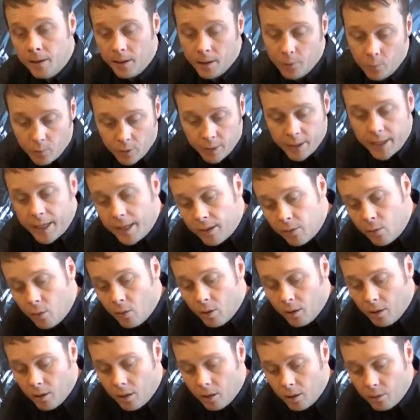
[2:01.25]
I want to get
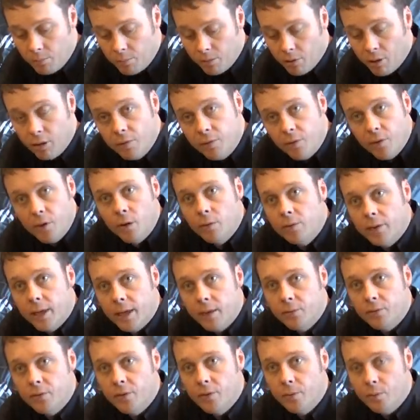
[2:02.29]
quite low profile
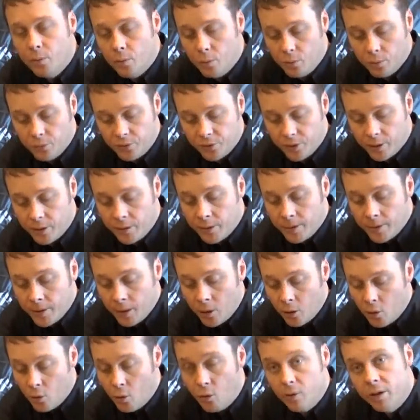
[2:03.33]
down to the water
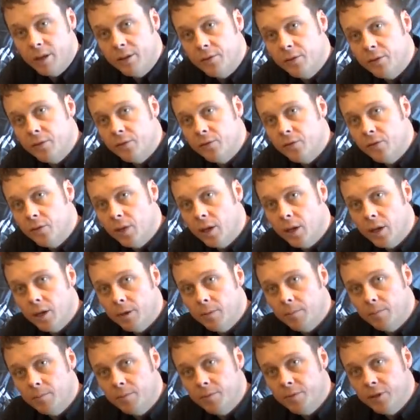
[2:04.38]
or even
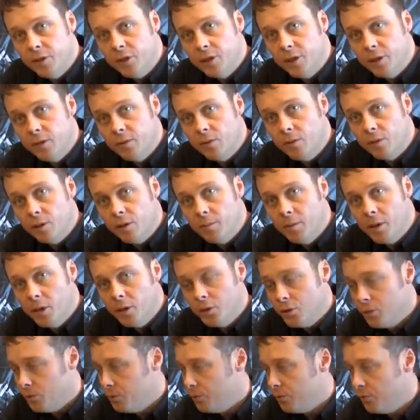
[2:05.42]
um, fishing on
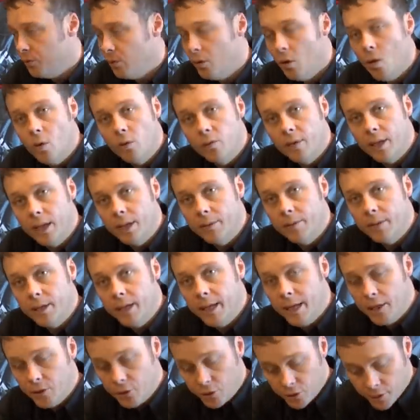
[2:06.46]
commercials long down the
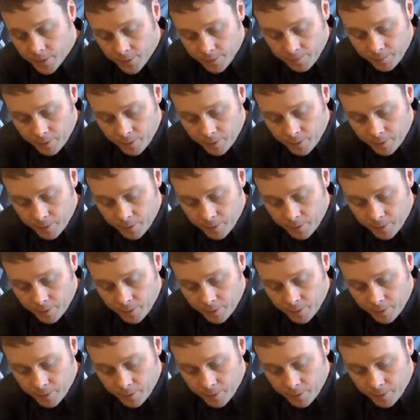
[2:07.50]
edge.